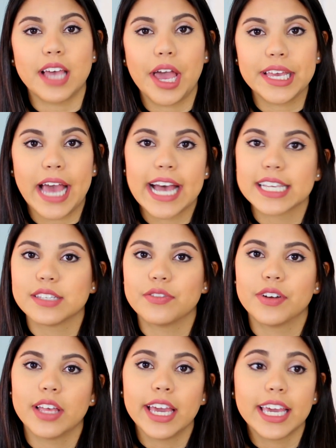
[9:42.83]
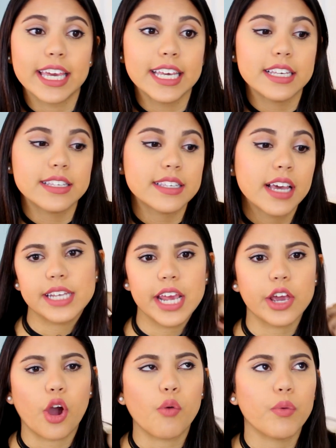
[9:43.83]
I asked for like his
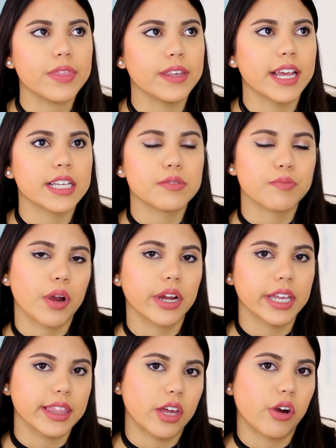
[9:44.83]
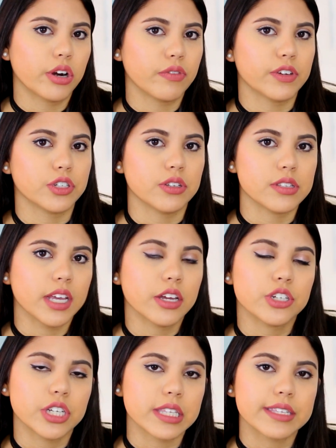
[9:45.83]
take on what the next market that artificial intelligence
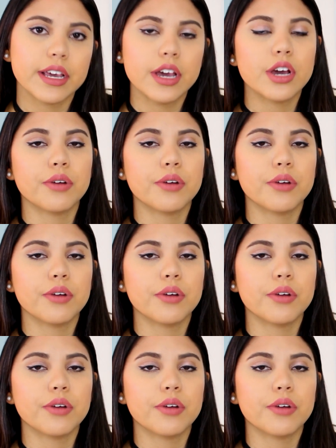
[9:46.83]
intelligence